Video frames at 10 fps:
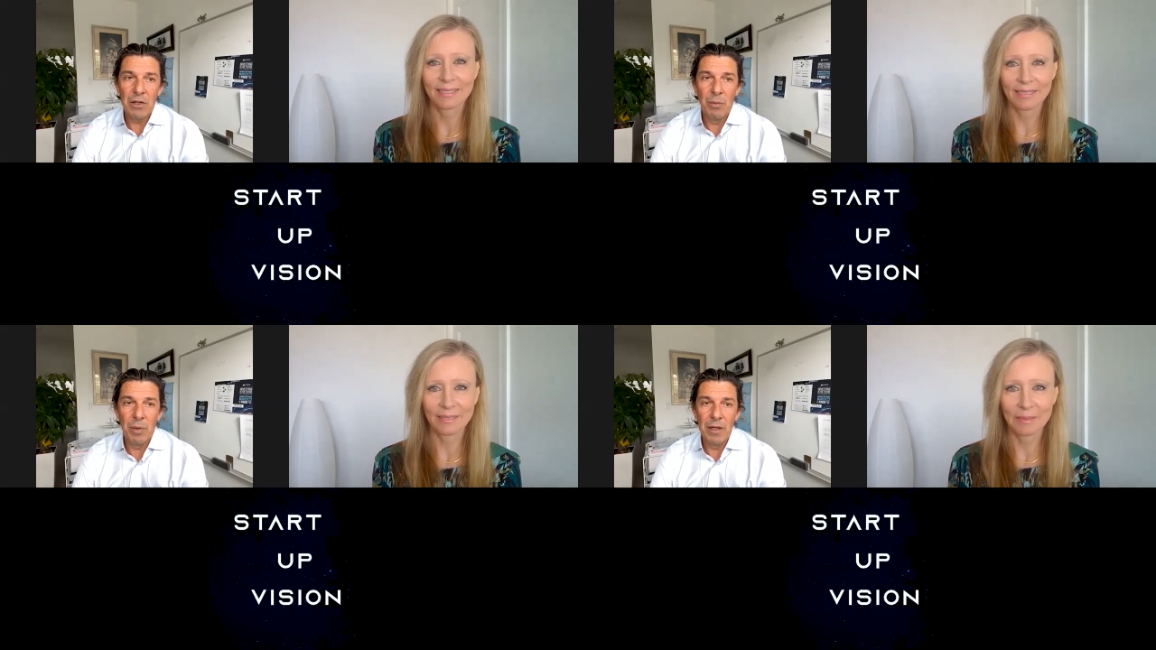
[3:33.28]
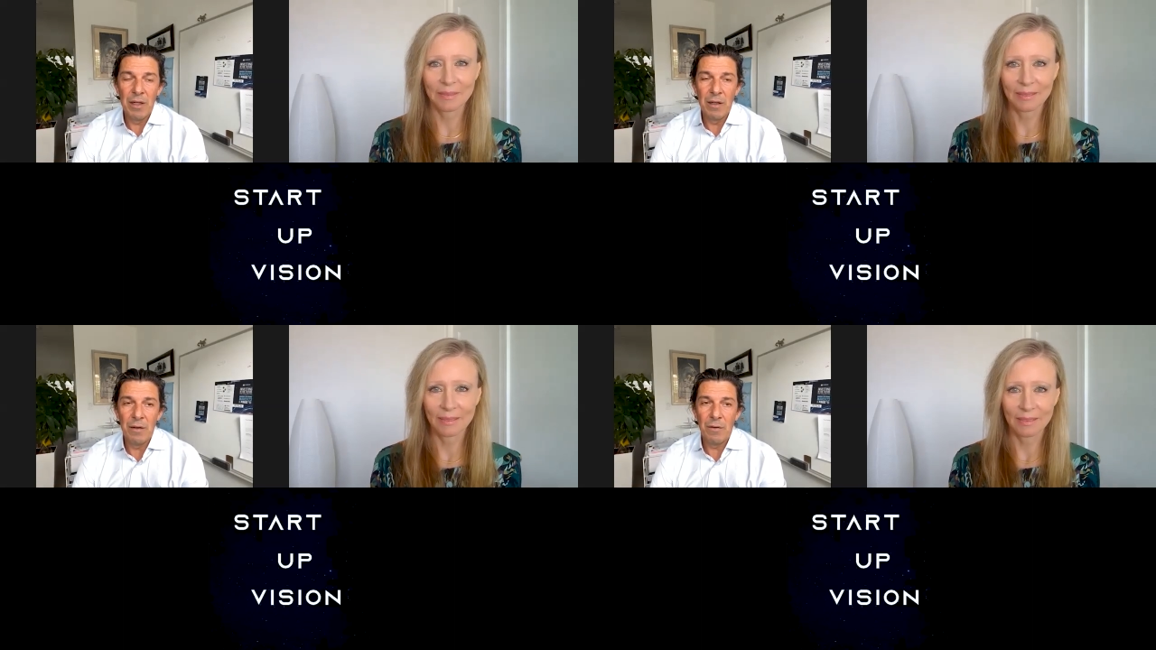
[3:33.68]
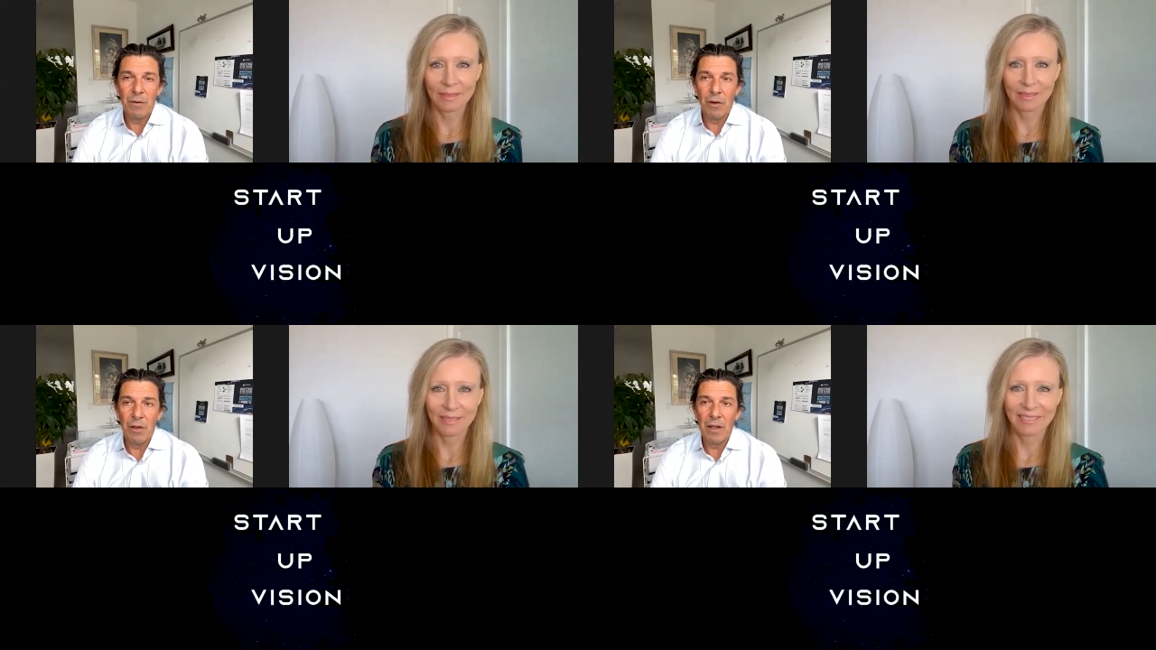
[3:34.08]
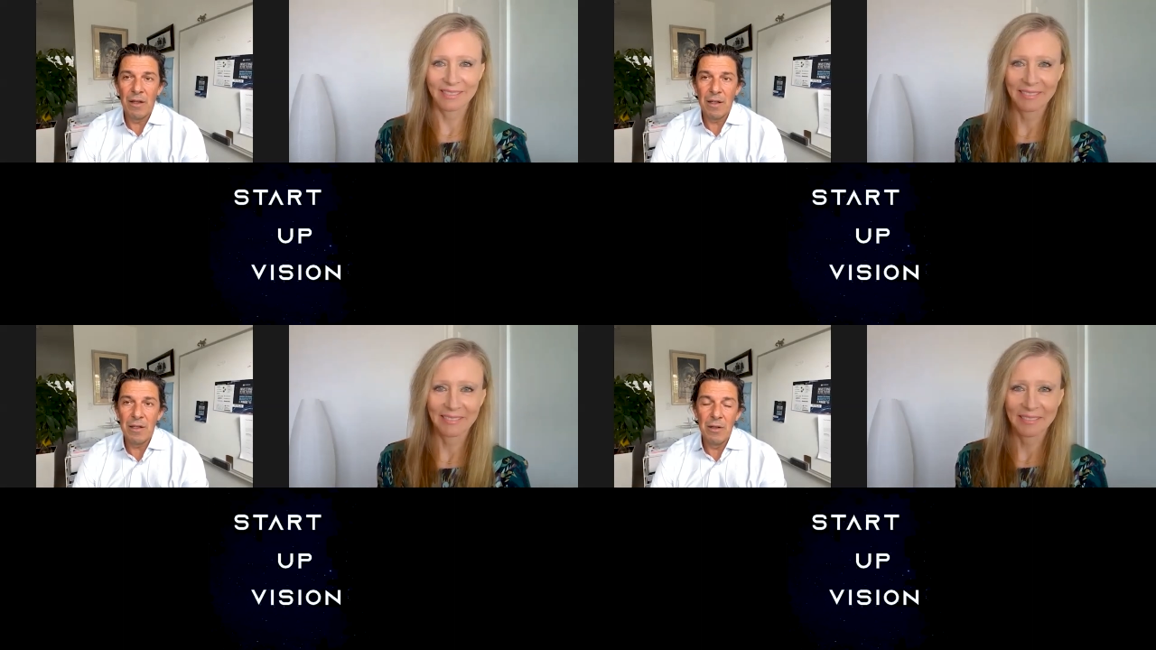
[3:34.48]
Speaker 1: company for
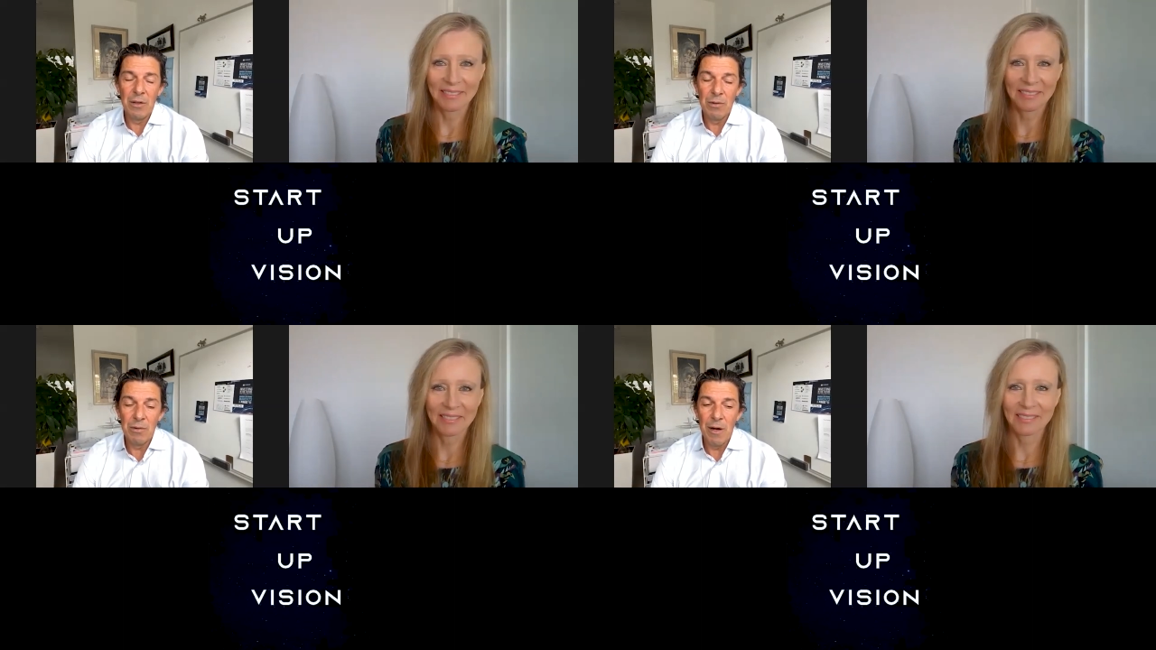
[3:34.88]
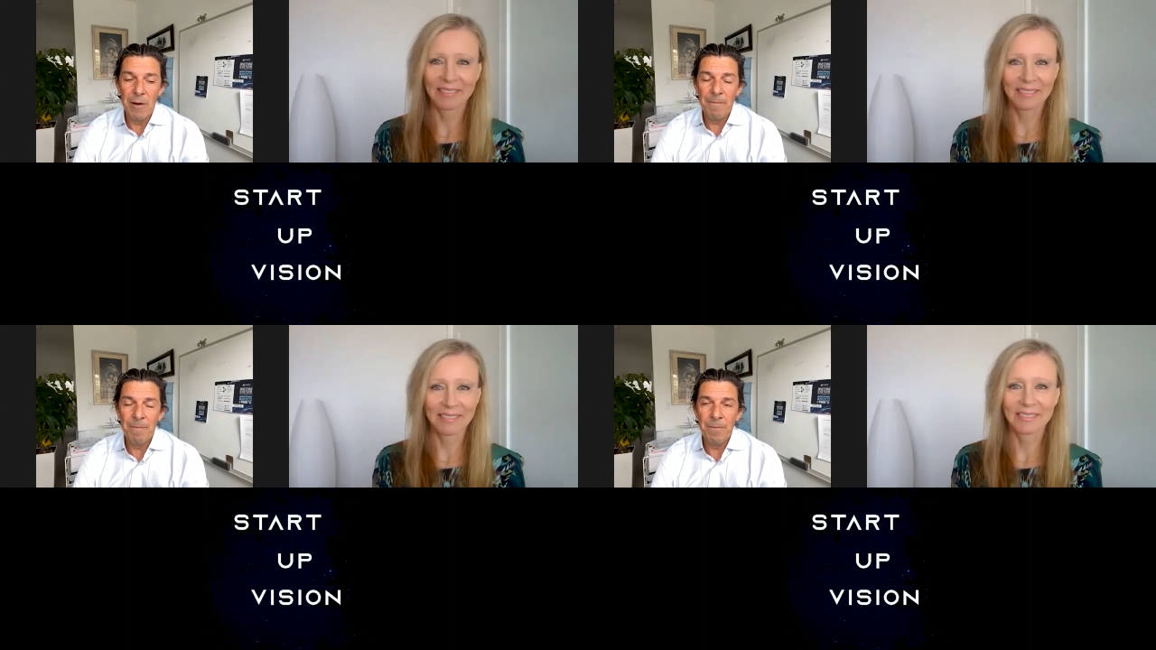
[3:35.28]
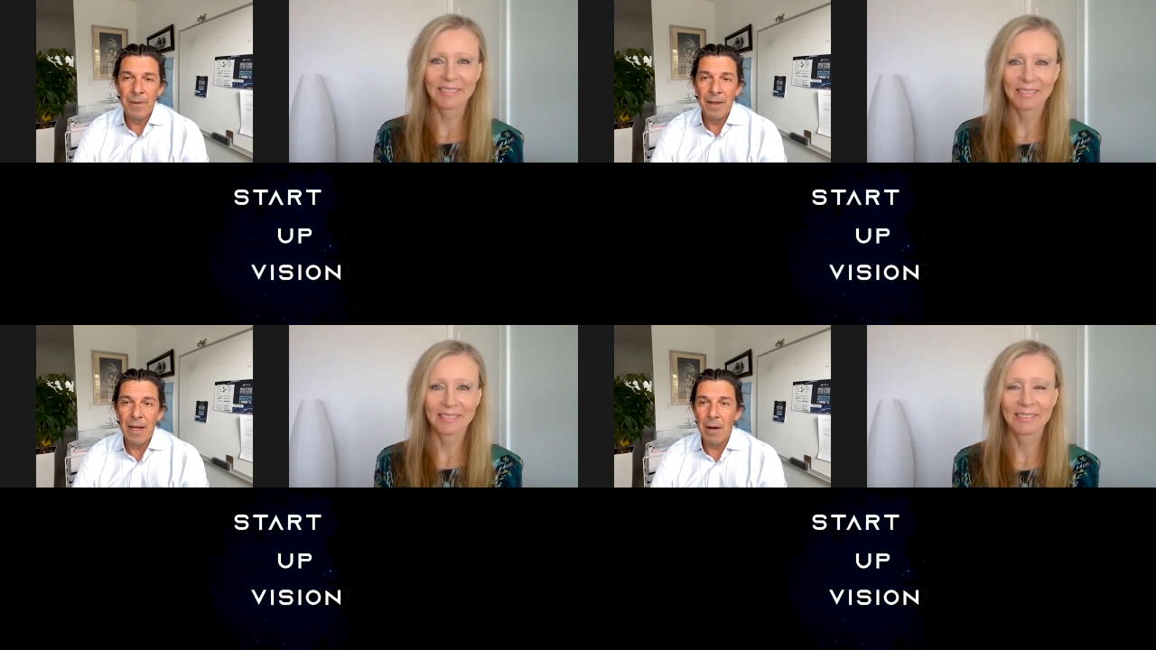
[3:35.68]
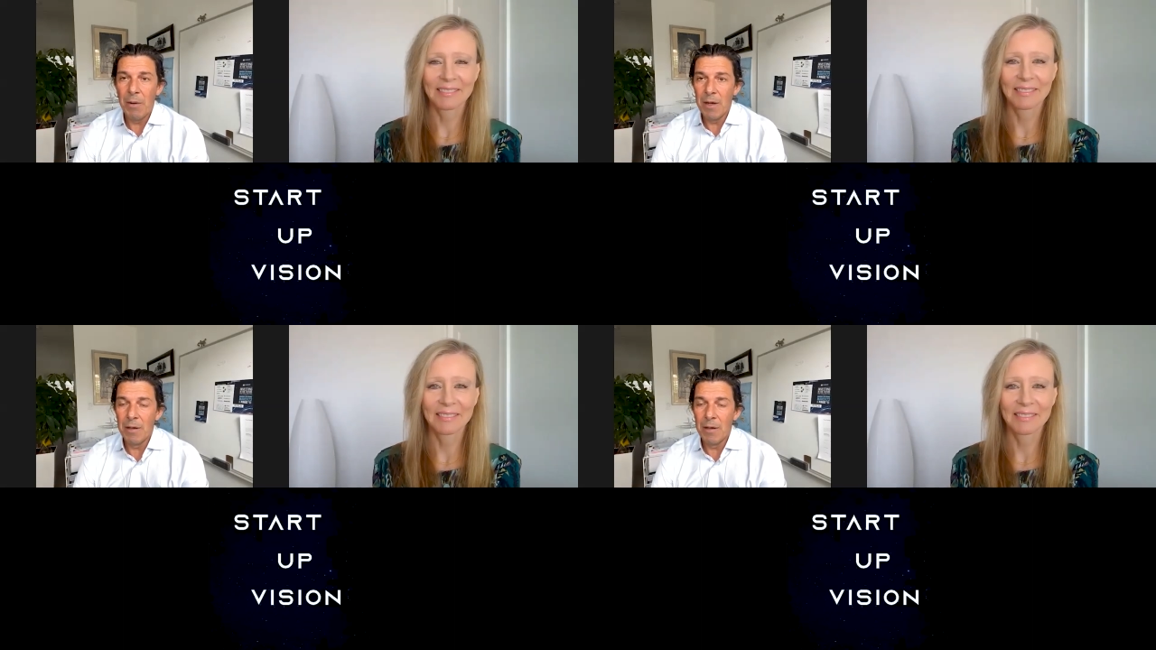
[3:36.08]
that new area.